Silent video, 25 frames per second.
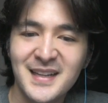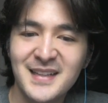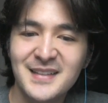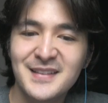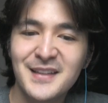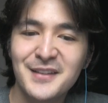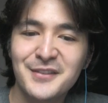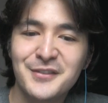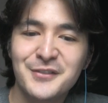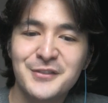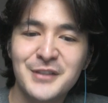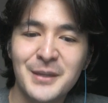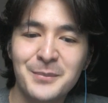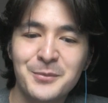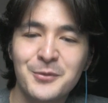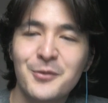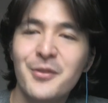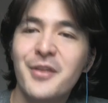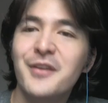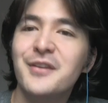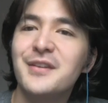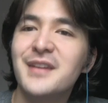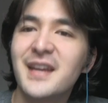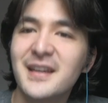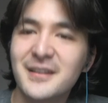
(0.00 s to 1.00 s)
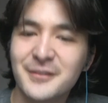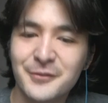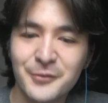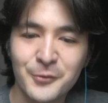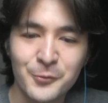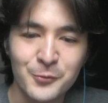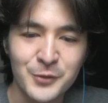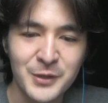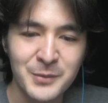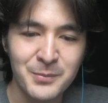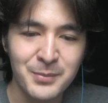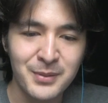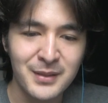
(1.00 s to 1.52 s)
Let's jump to the next
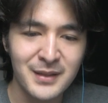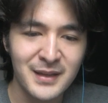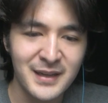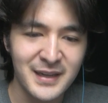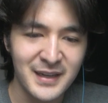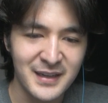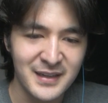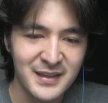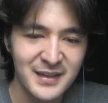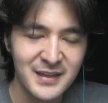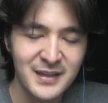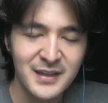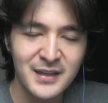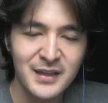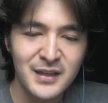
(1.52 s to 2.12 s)
replay.